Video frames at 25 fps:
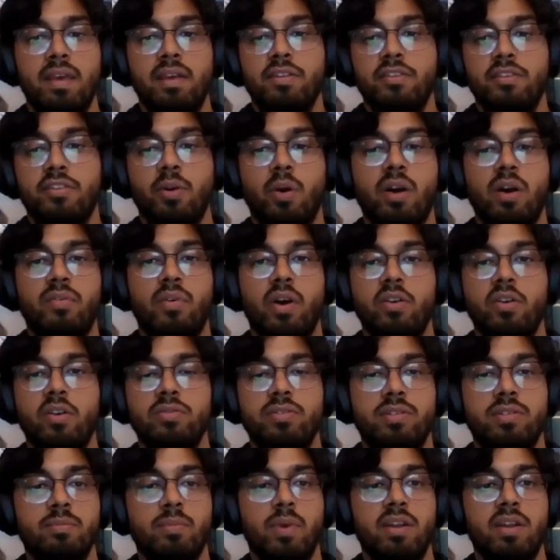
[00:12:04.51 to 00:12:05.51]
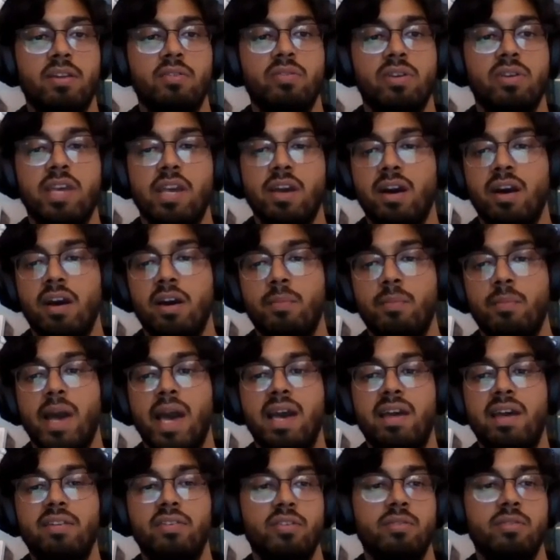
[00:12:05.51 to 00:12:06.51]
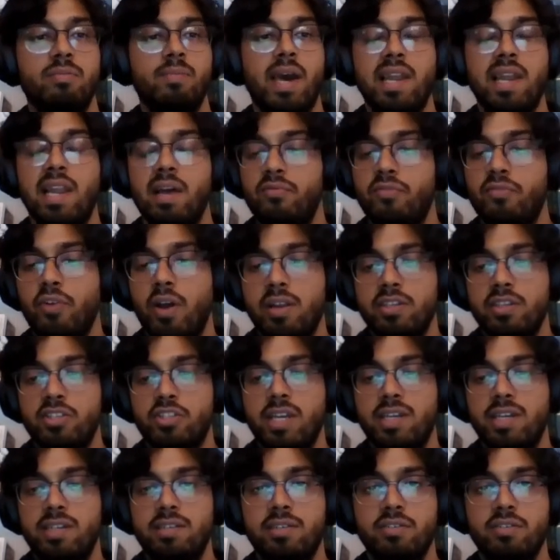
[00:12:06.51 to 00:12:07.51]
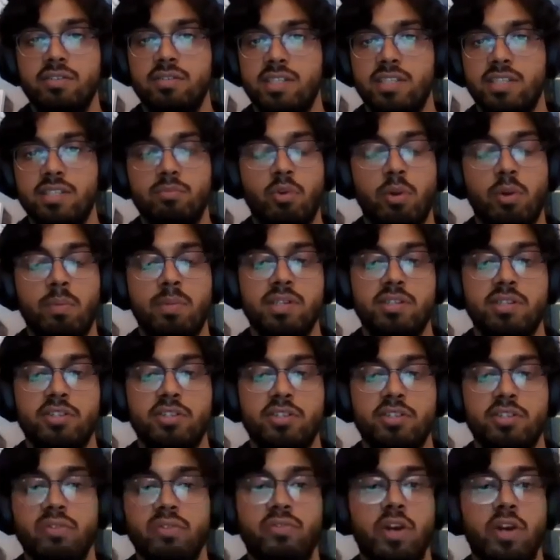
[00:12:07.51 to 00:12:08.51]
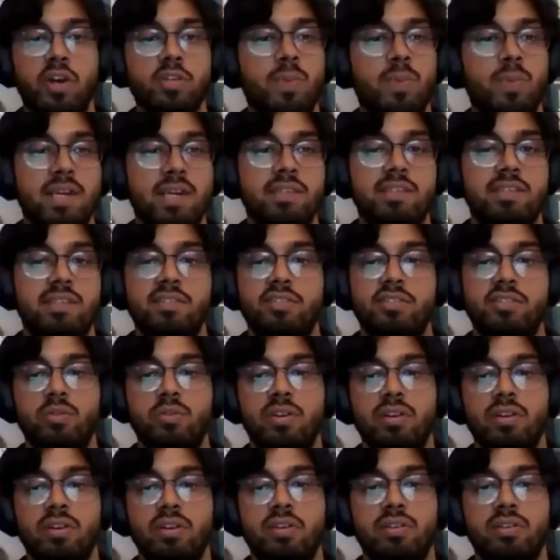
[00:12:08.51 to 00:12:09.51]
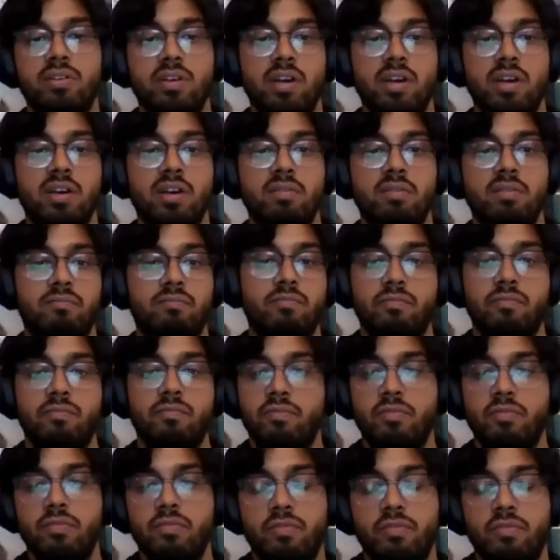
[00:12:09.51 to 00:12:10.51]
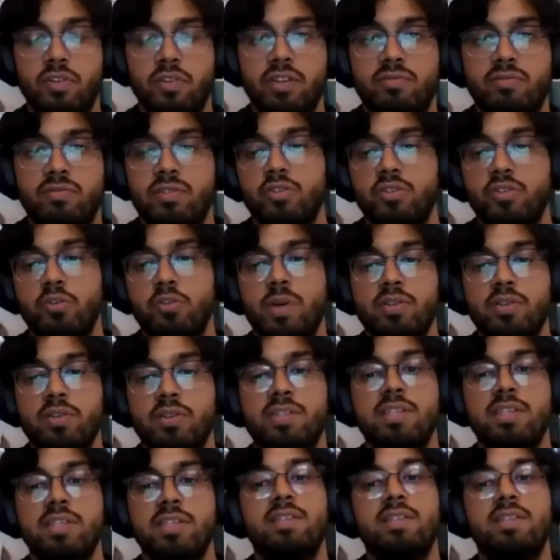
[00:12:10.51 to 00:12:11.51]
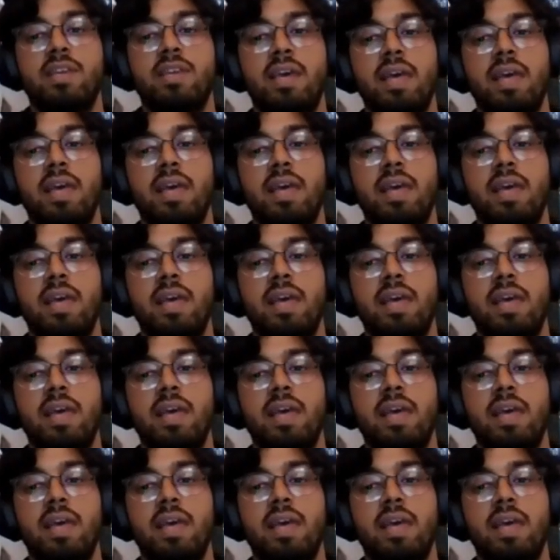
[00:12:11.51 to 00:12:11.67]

So I've hosted mine on GitHub and on MATLAB File Exchange, because these are probably two of the first places you'll look for different toolboxes.